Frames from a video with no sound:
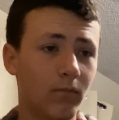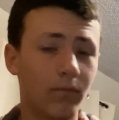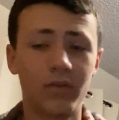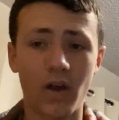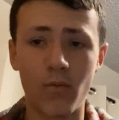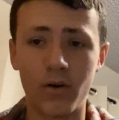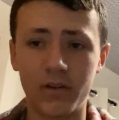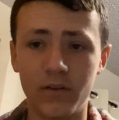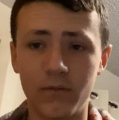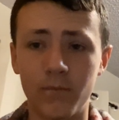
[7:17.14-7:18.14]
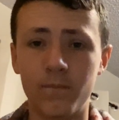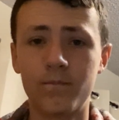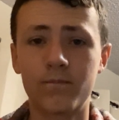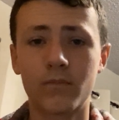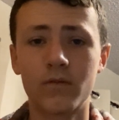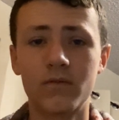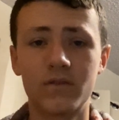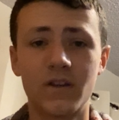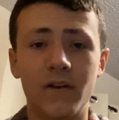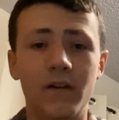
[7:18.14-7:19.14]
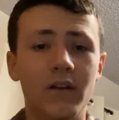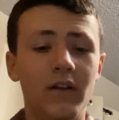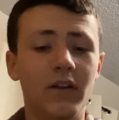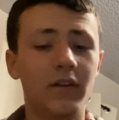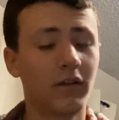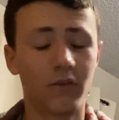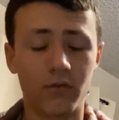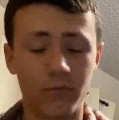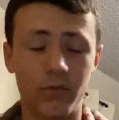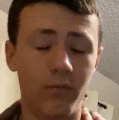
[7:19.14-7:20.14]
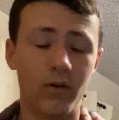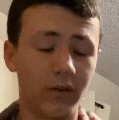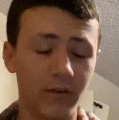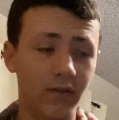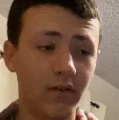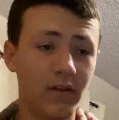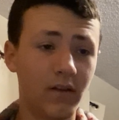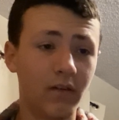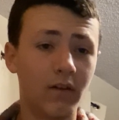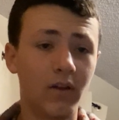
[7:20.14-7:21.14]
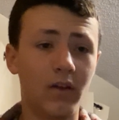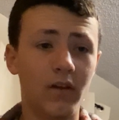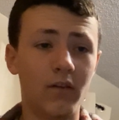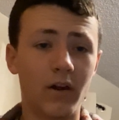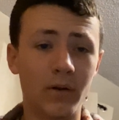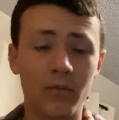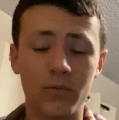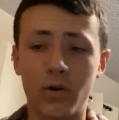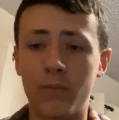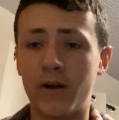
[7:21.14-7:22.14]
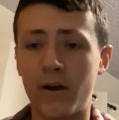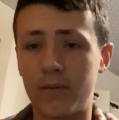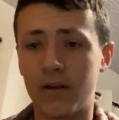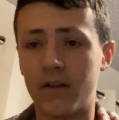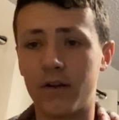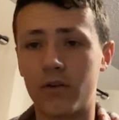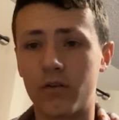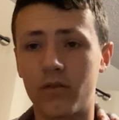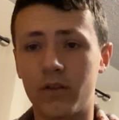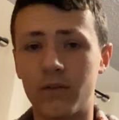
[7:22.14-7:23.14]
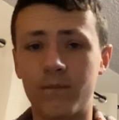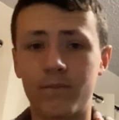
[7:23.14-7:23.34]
saw what he said. I just really wanted to see it. I don't go on my iPad that early,